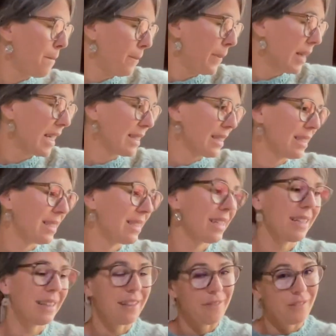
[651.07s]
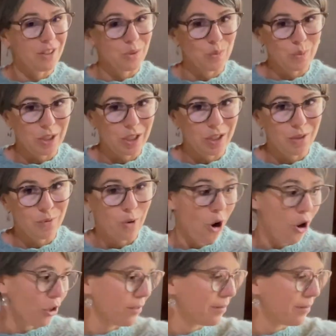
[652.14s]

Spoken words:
because I did the first one wrong.